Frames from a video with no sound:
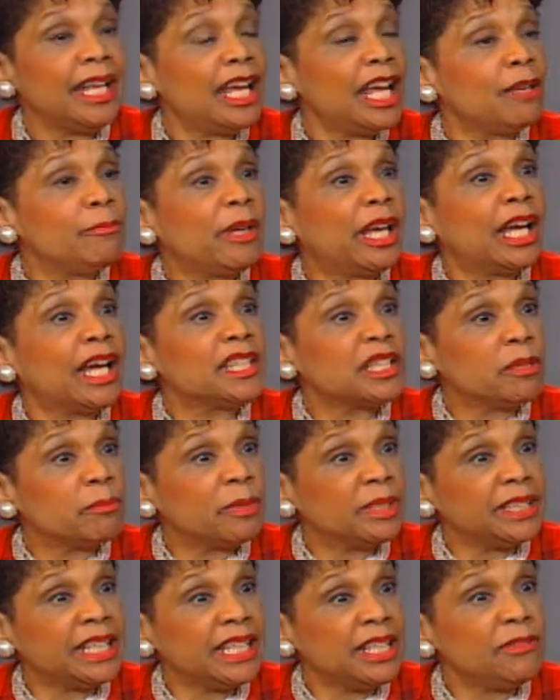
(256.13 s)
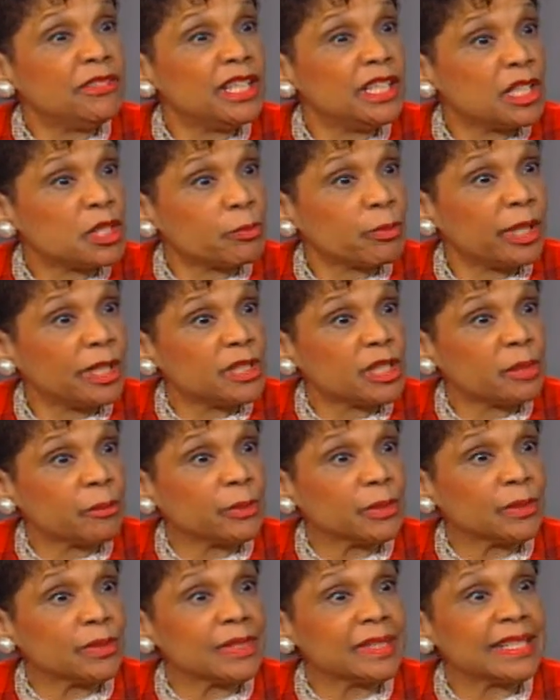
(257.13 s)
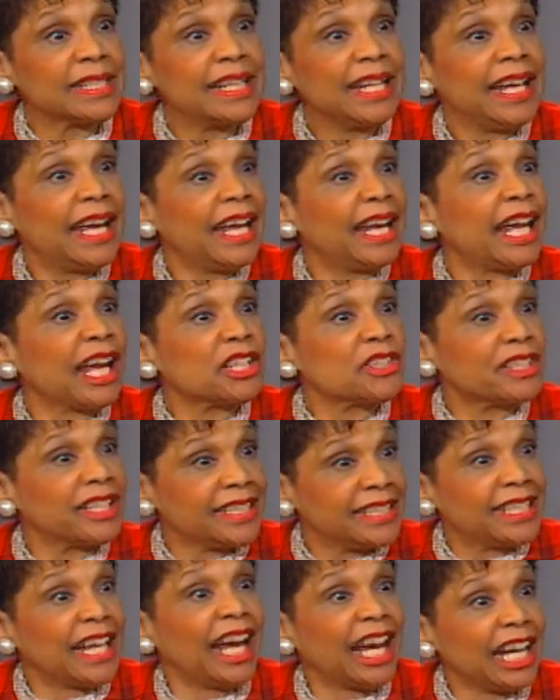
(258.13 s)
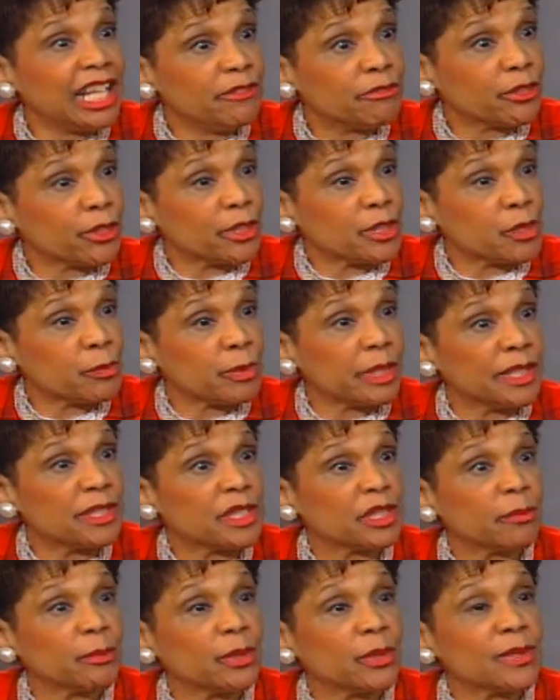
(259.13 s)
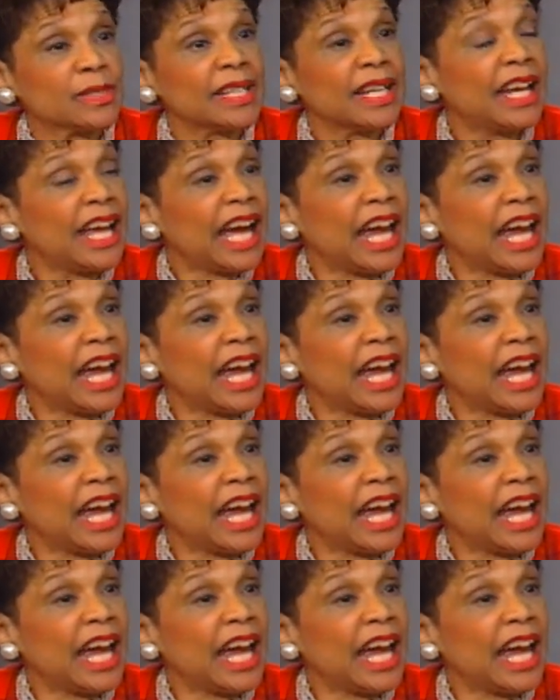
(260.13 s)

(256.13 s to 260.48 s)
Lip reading: And because he believed in his principles and actually died for his principles,